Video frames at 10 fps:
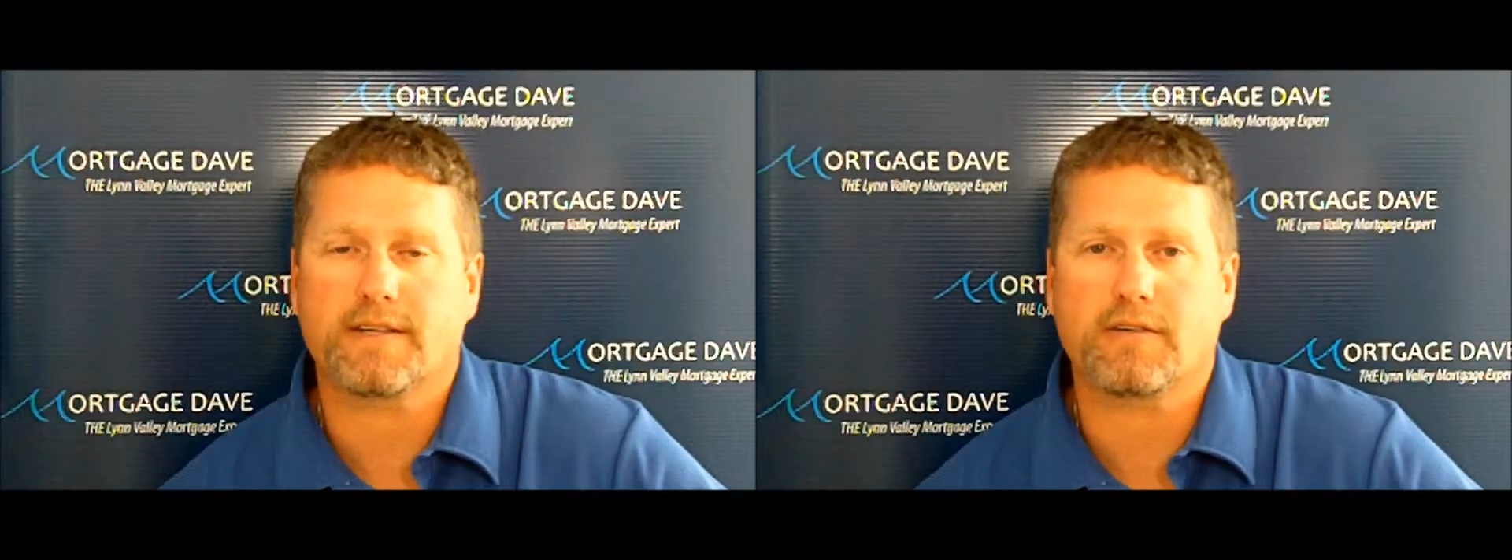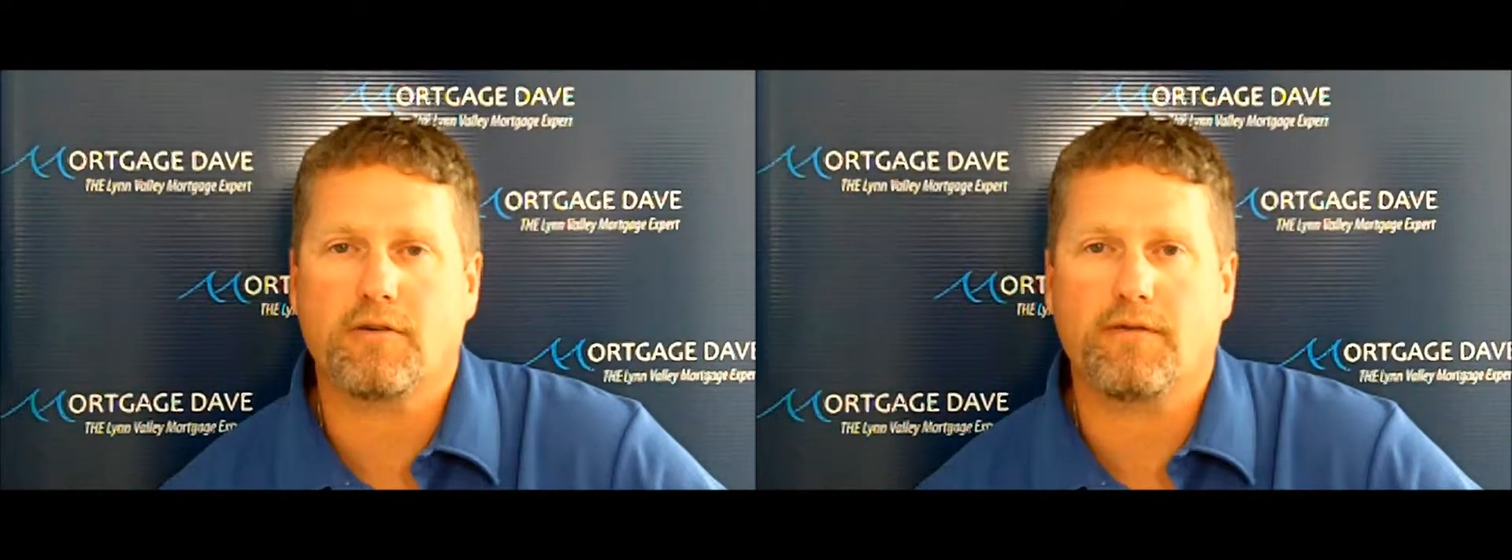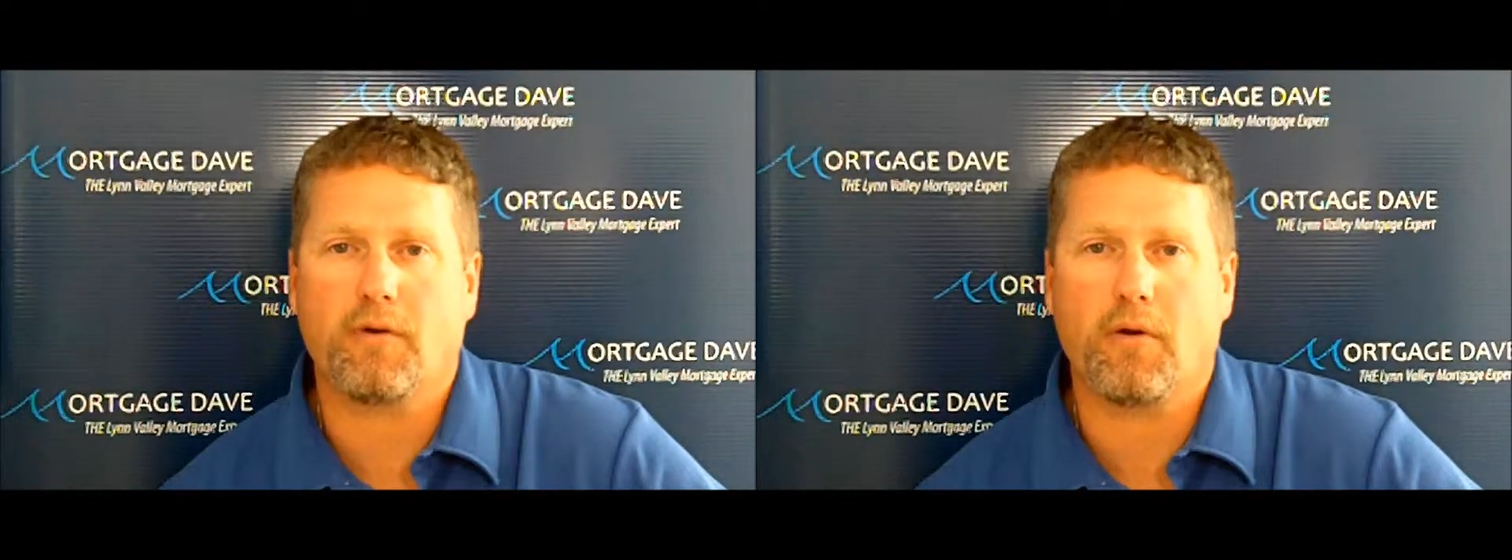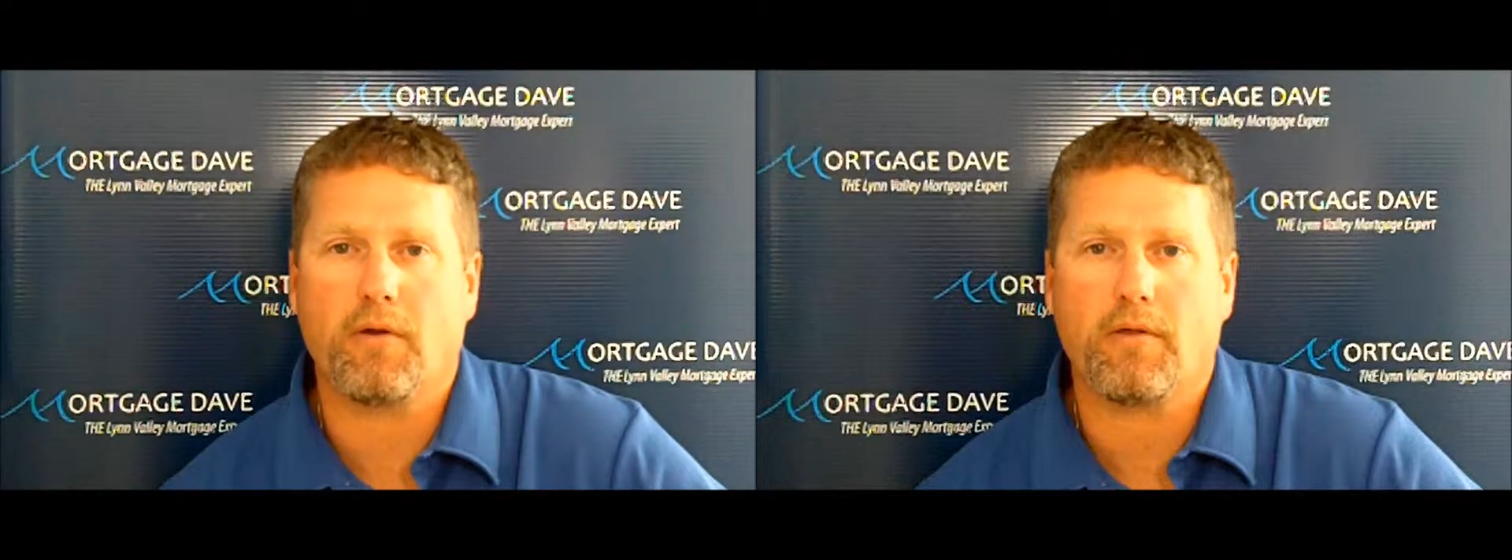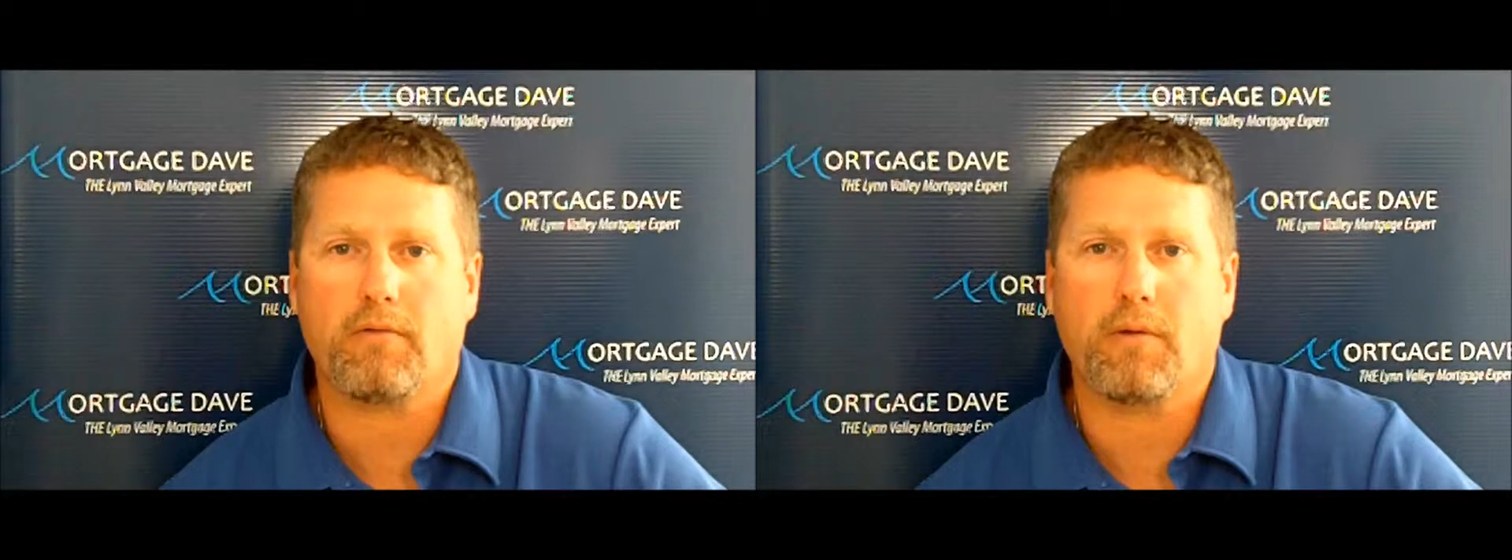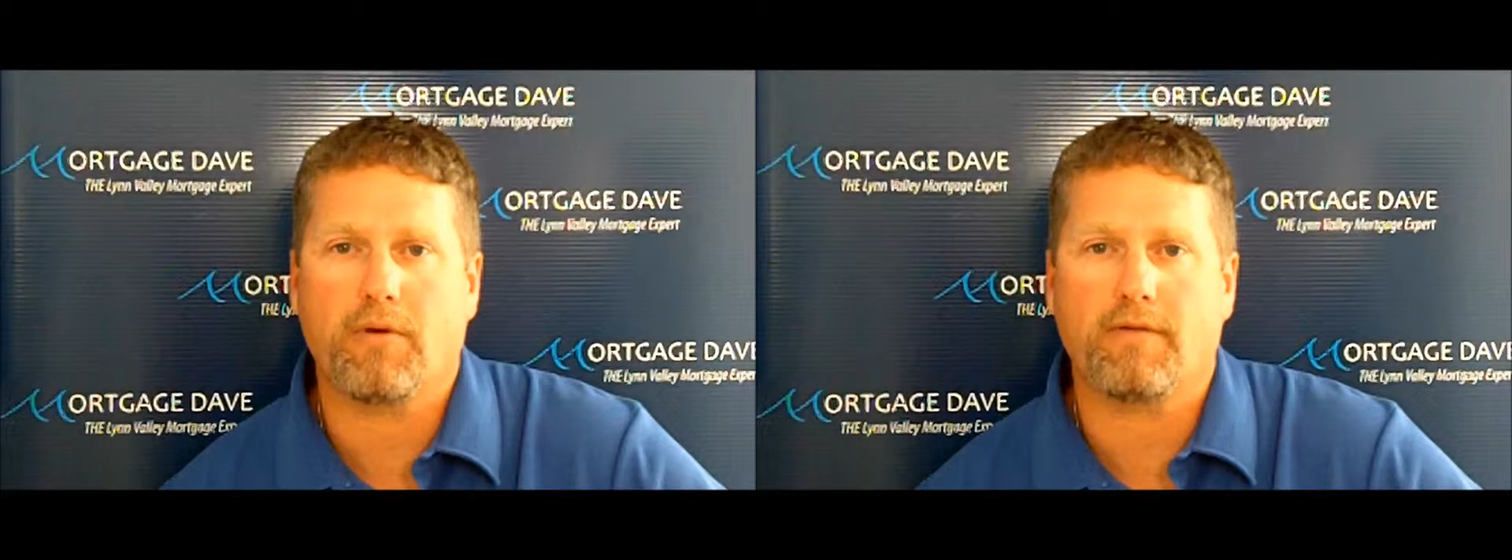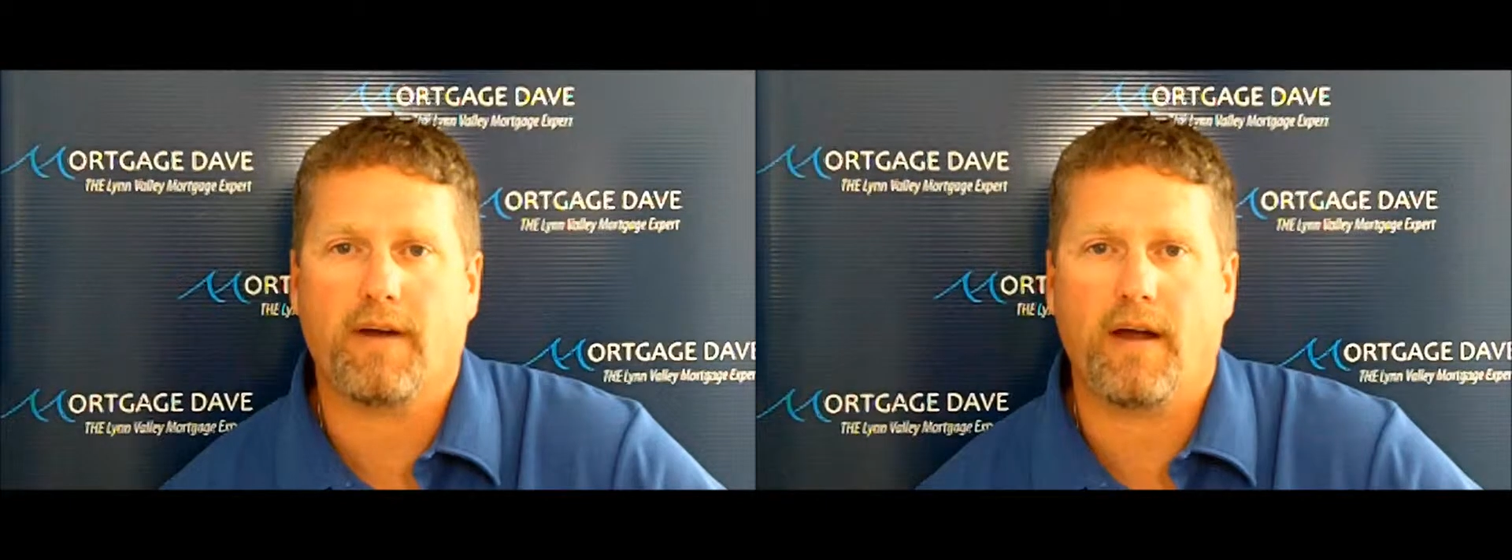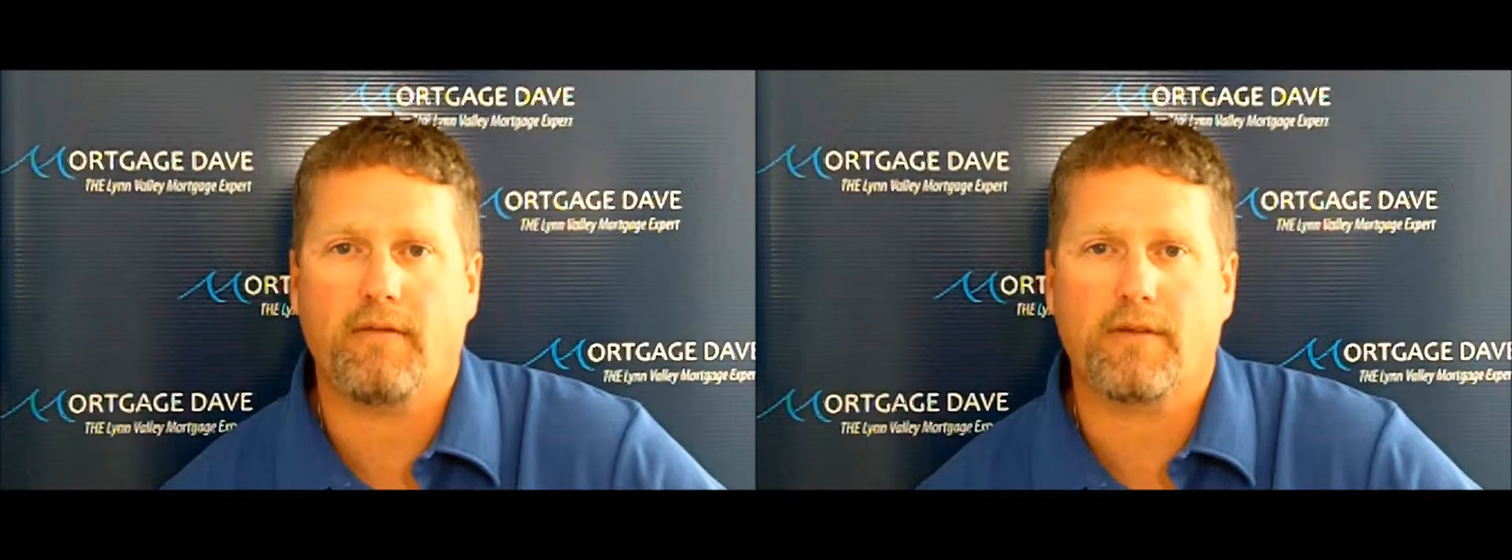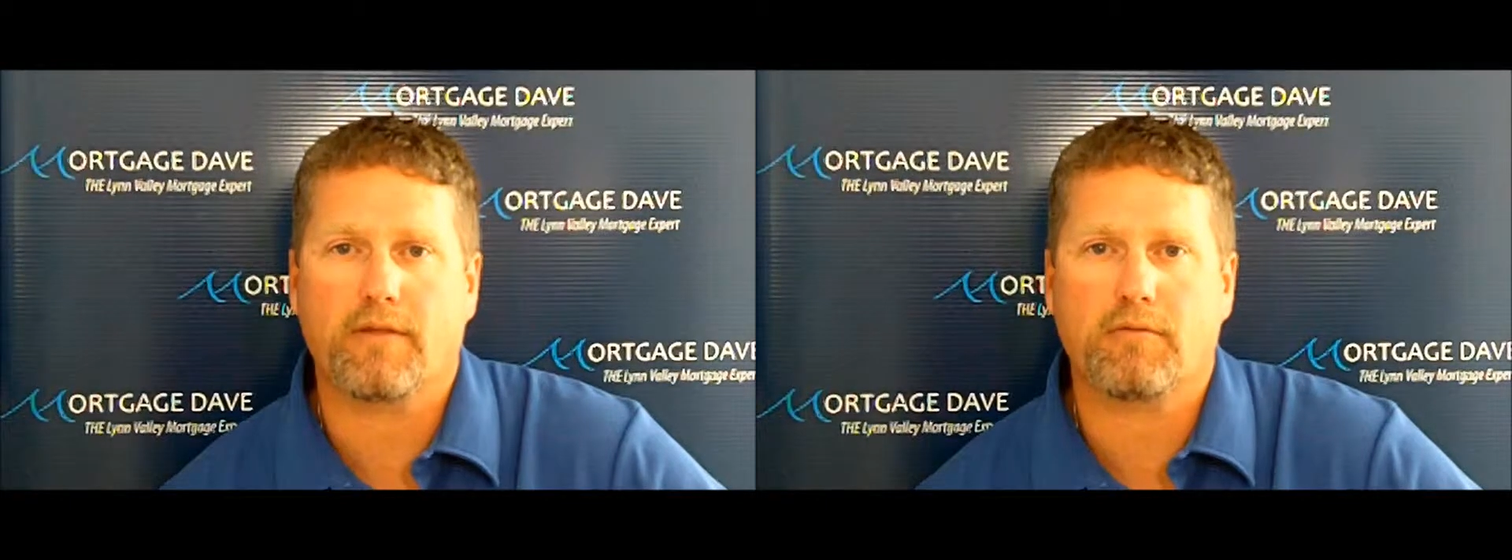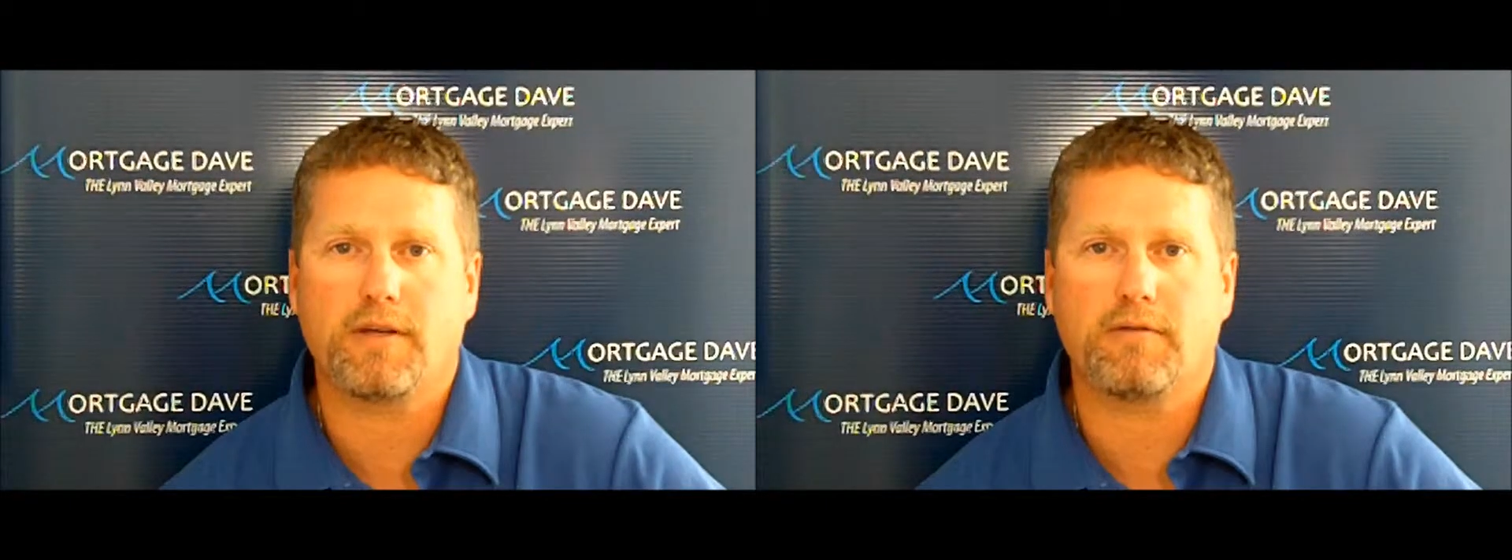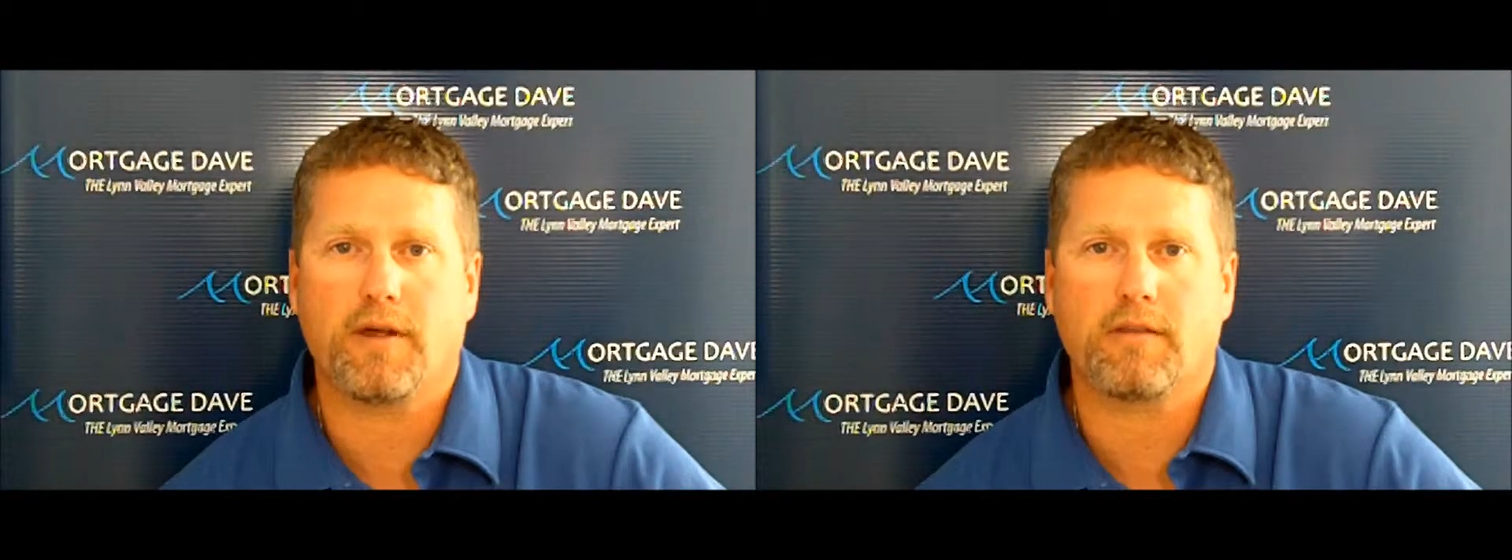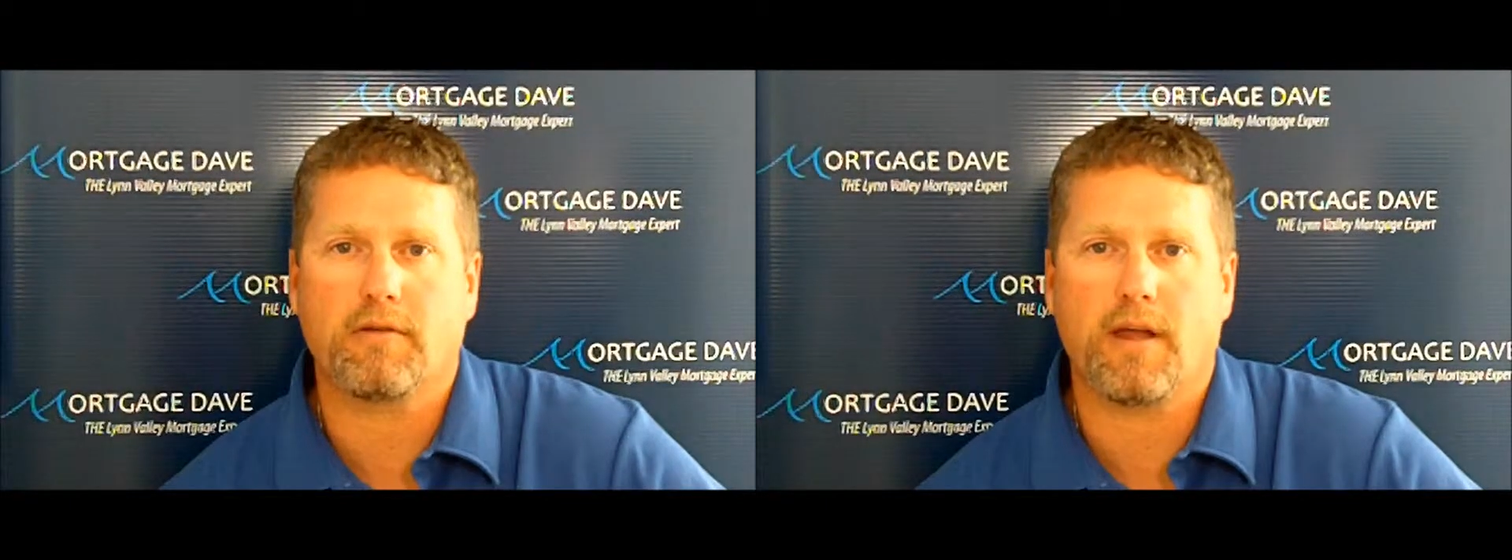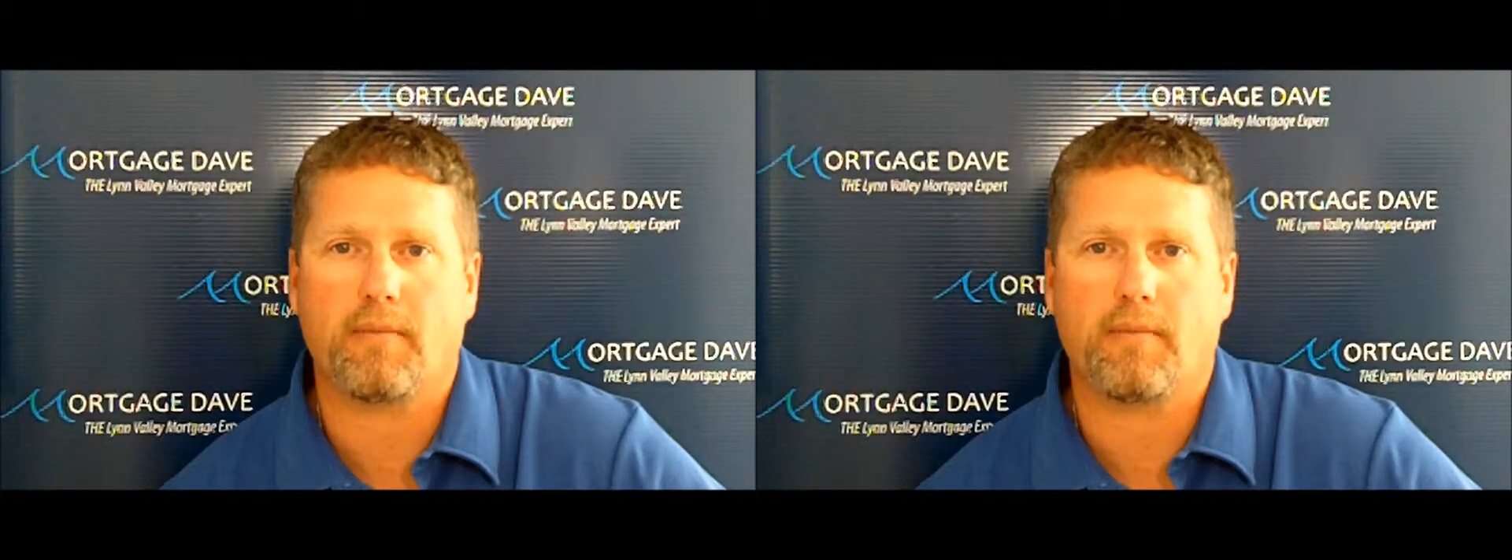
604-315-3283.